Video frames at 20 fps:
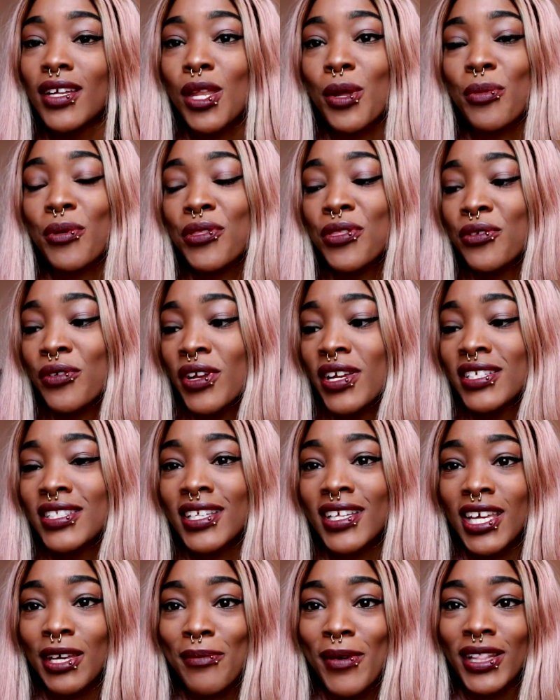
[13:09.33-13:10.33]
Number three is
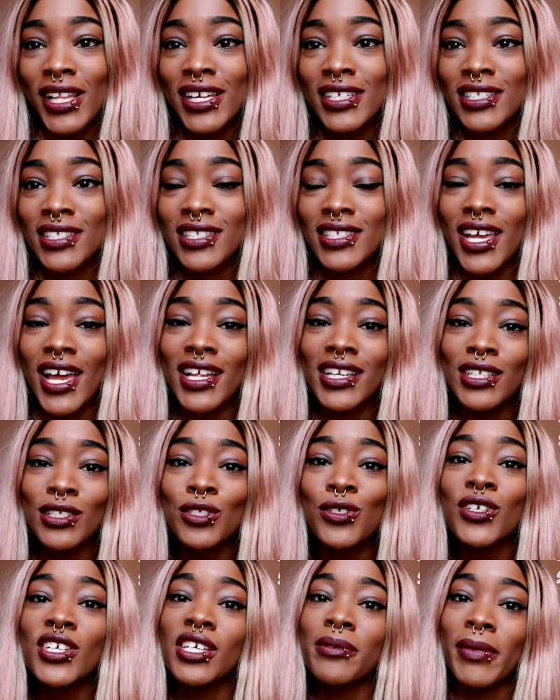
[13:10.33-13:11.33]
to get my license. I
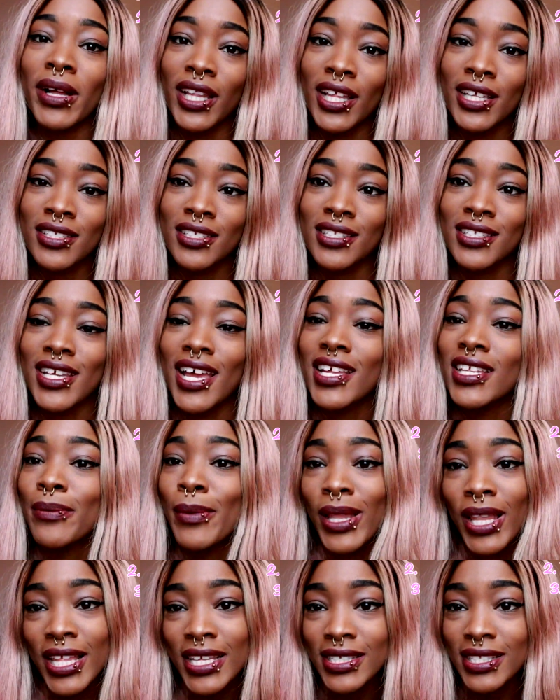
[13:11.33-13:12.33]
need to get my license. I need
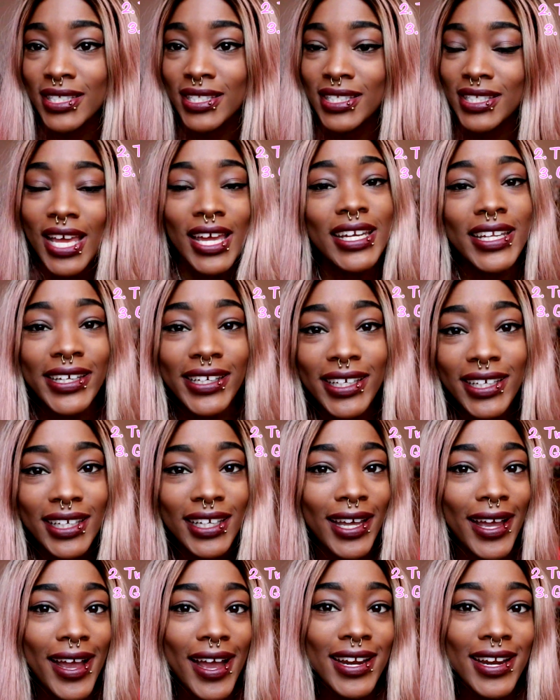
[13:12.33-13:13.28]
my license. I need it.